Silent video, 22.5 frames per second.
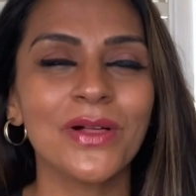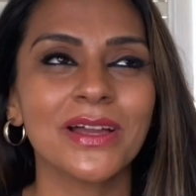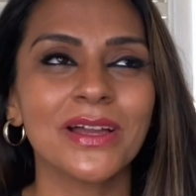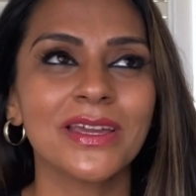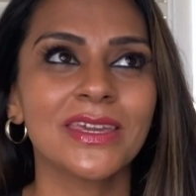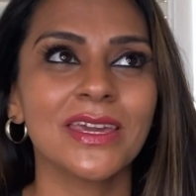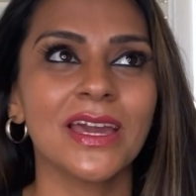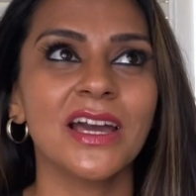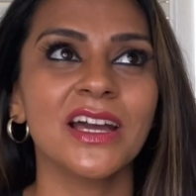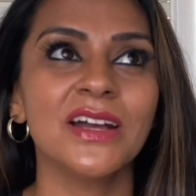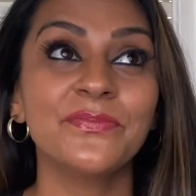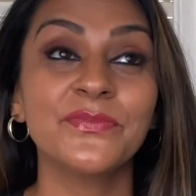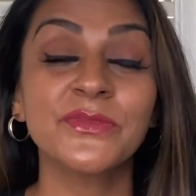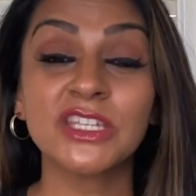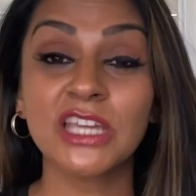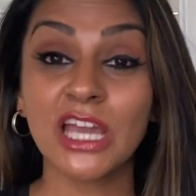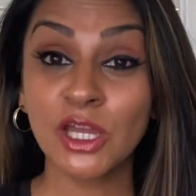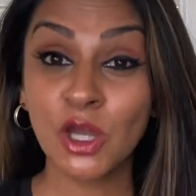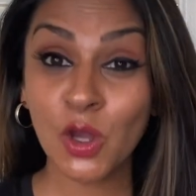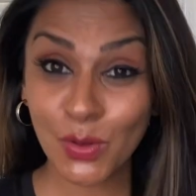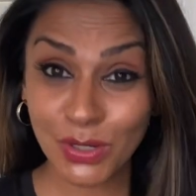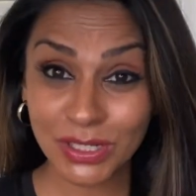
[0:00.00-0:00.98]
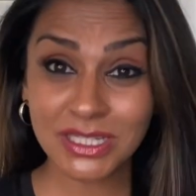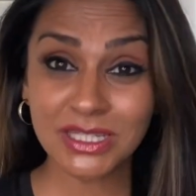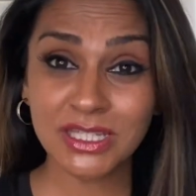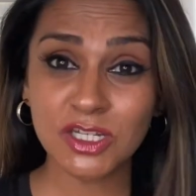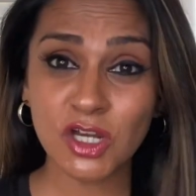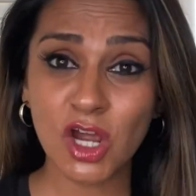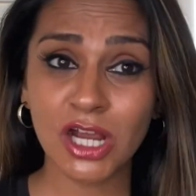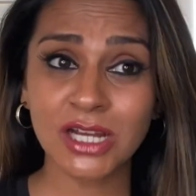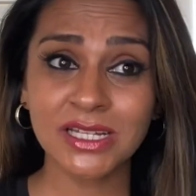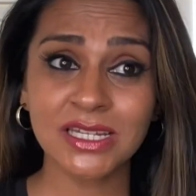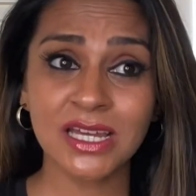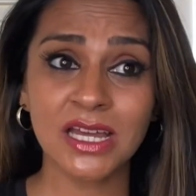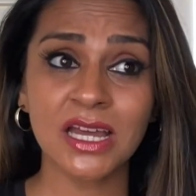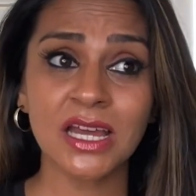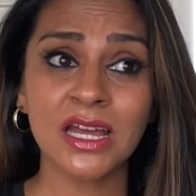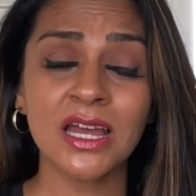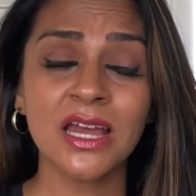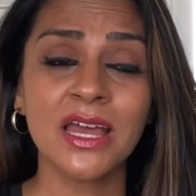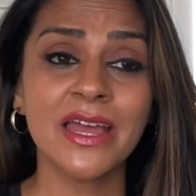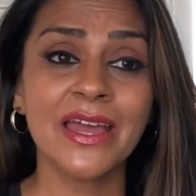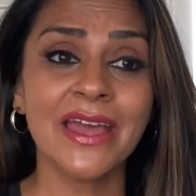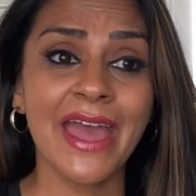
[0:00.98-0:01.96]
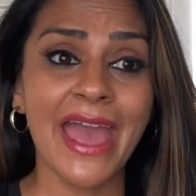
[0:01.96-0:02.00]
here. So I go into the doctor
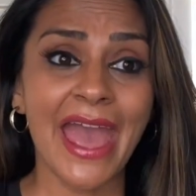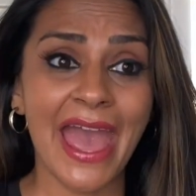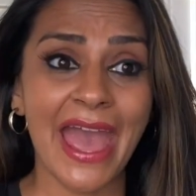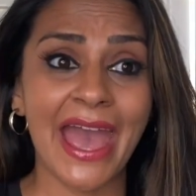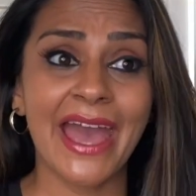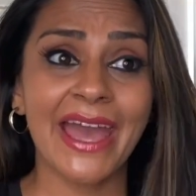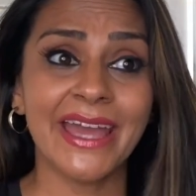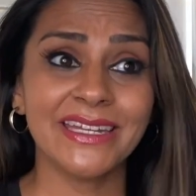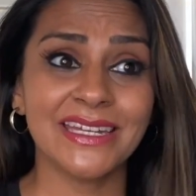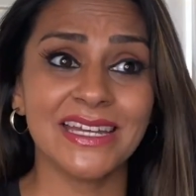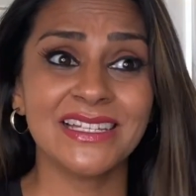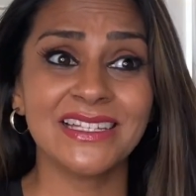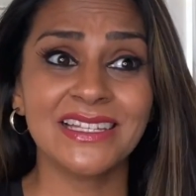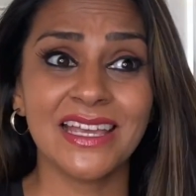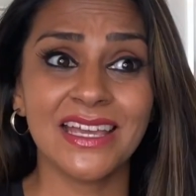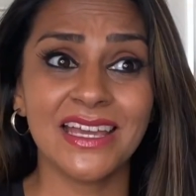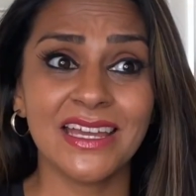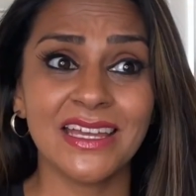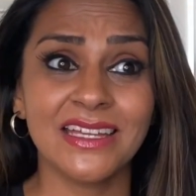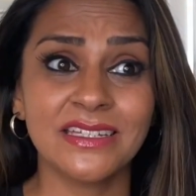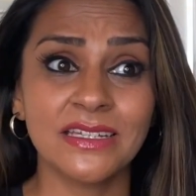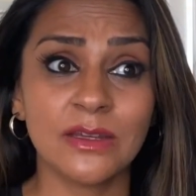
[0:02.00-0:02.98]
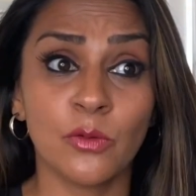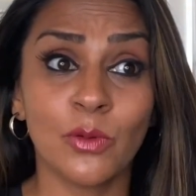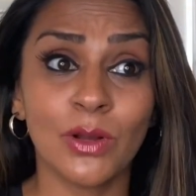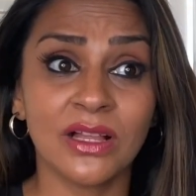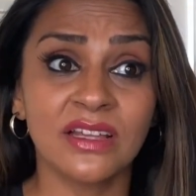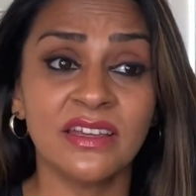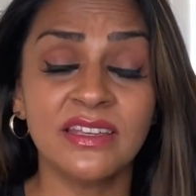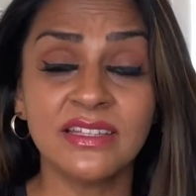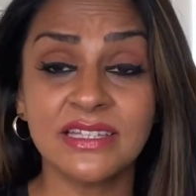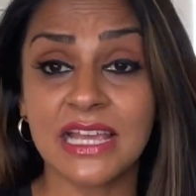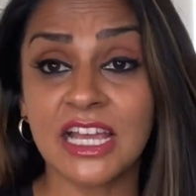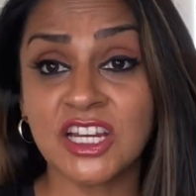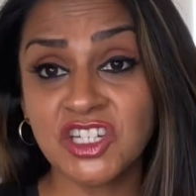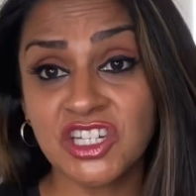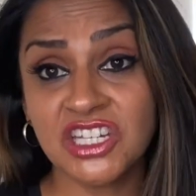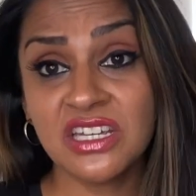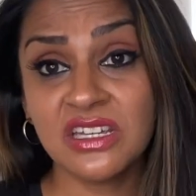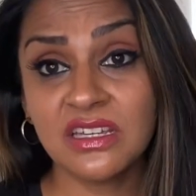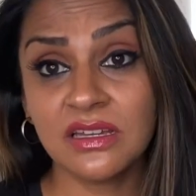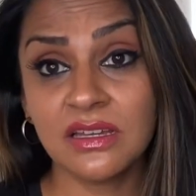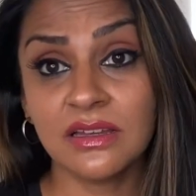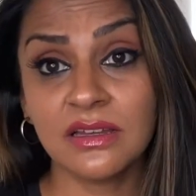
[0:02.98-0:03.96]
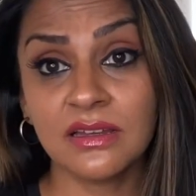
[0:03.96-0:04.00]
and I said, well, he's
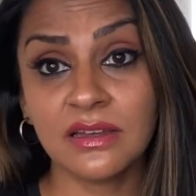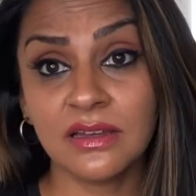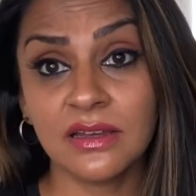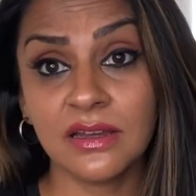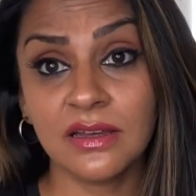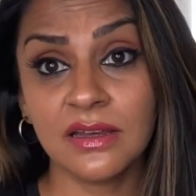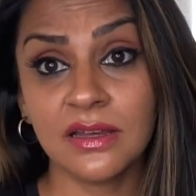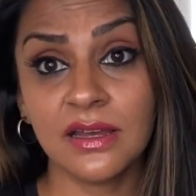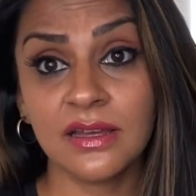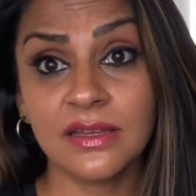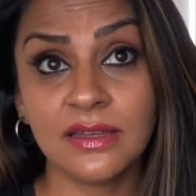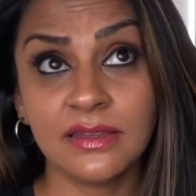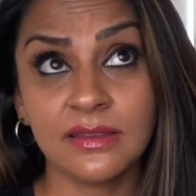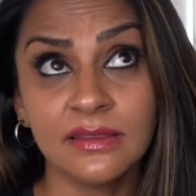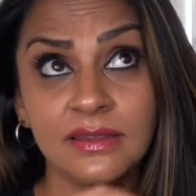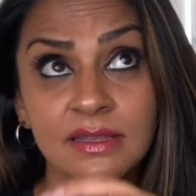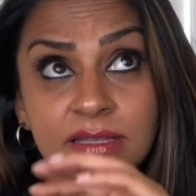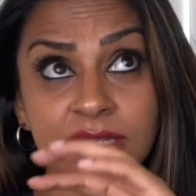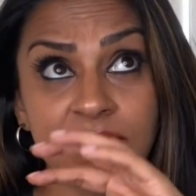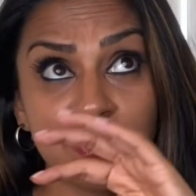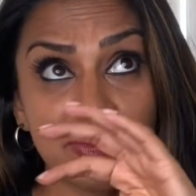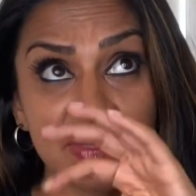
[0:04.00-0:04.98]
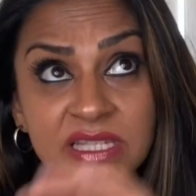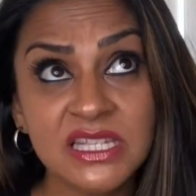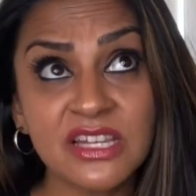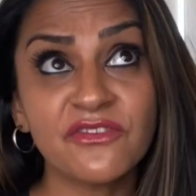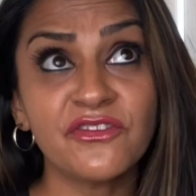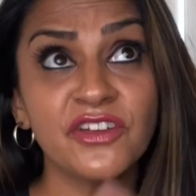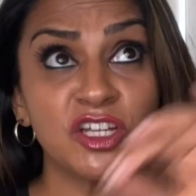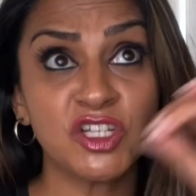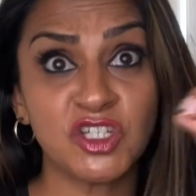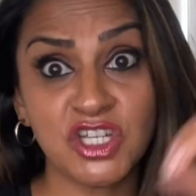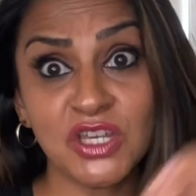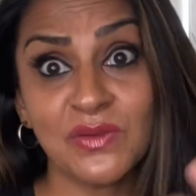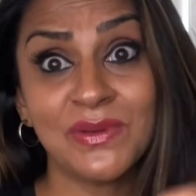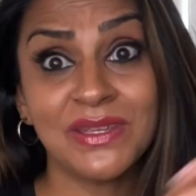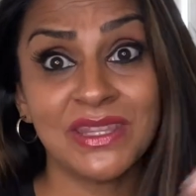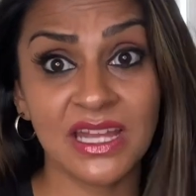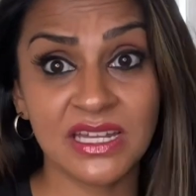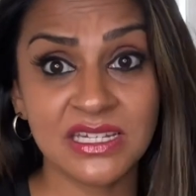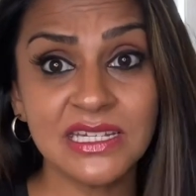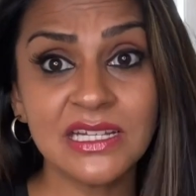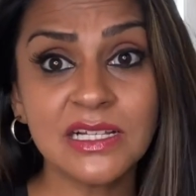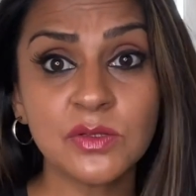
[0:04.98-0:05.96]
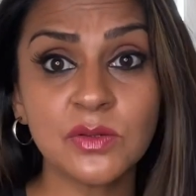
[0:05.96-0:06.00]
actually the specific GP that
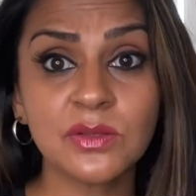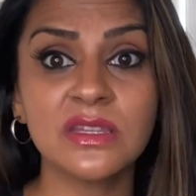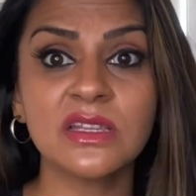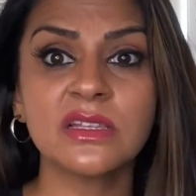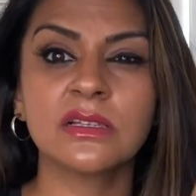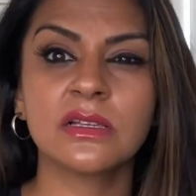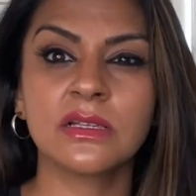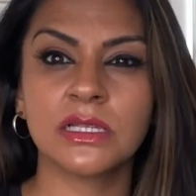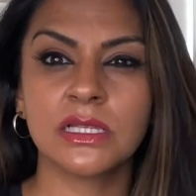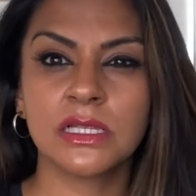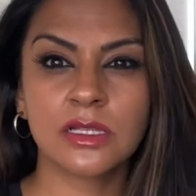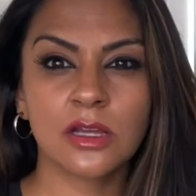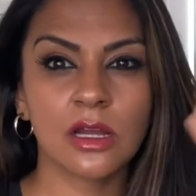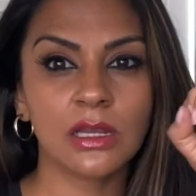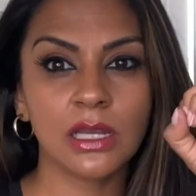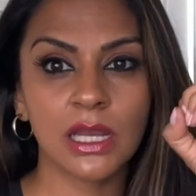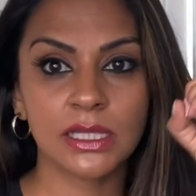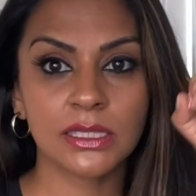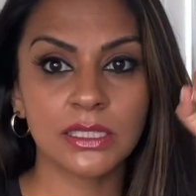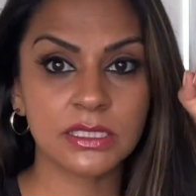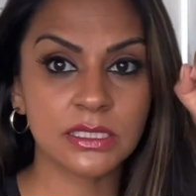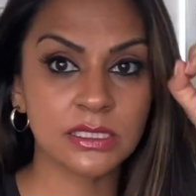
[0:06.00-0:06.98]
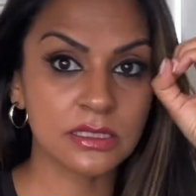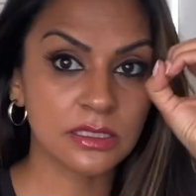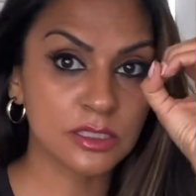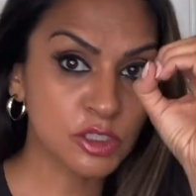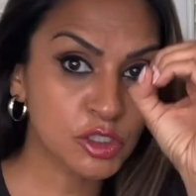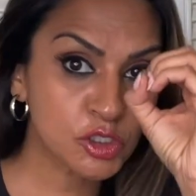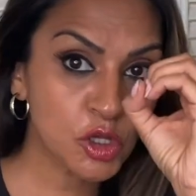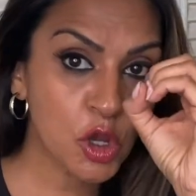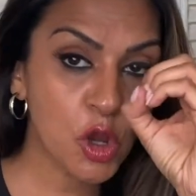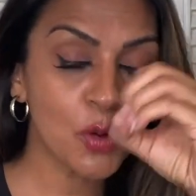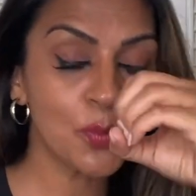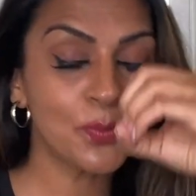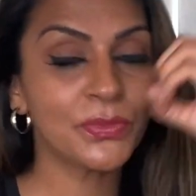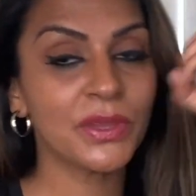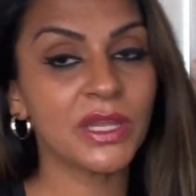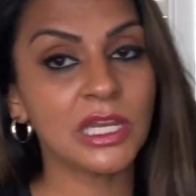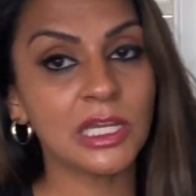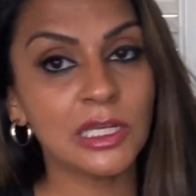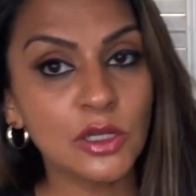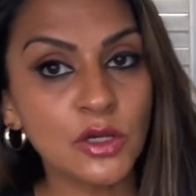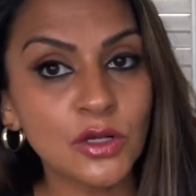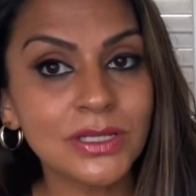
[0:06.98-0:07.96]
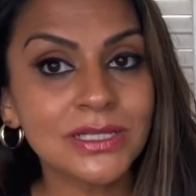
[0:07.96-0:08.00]
deals with this, because he's got like this little scope that he
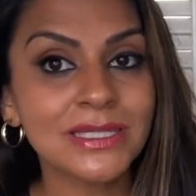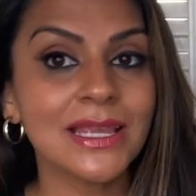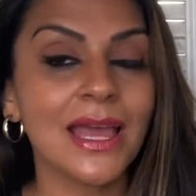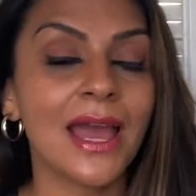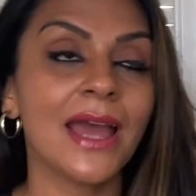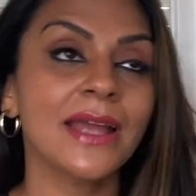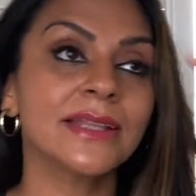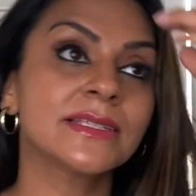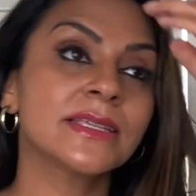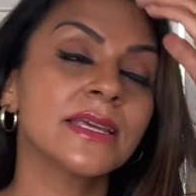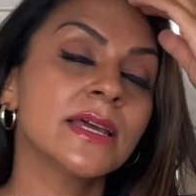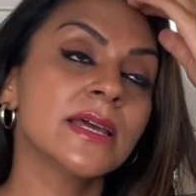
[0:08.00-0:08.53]
looks at